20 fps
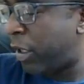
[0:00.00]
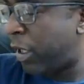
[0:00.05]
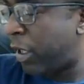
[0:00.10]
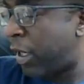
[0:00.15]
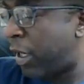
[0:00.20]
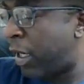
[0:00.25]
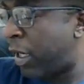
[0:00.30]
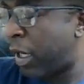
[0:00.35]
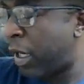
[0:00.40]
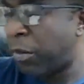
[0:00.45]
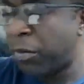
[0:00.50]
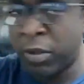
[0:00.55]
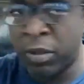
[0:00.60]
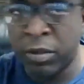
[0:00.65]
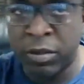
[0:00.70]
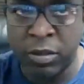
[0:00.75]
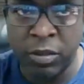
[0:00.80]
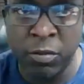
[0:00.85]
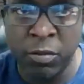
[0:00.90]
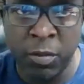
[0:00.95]
and I'm
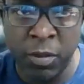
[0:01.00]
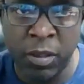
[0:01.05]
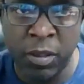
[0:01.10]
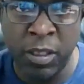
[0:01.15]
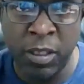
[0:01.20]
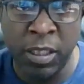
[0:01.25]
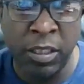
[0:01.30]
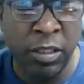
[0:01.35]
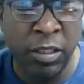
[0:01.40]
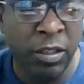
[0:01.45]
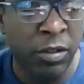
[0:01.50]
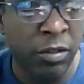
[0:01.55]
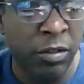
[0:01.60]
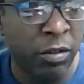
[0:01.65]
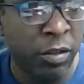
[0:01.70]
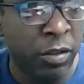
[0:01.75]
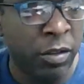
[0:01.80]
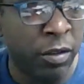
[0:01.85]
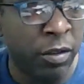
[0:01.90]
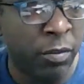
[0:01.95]
assuming that
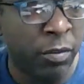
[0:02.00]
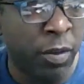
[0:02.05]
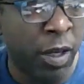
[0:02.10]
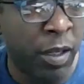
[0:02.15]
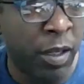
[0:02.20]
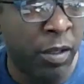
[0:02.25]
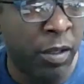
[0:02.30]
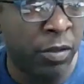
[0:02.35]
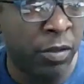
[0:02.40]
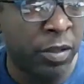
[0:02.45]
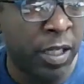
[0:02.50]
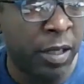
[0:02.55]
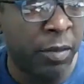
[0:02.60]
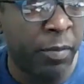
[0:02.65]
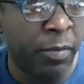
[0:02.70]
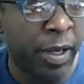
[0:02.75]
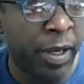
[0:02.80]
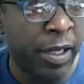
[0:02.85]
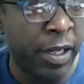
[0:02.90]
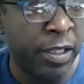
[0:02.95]
you're probably on the same
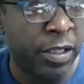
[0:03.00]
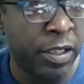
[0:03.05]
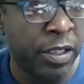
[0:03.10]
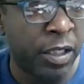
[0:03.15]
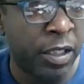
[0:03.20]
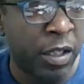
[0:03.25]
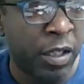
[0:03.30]
page.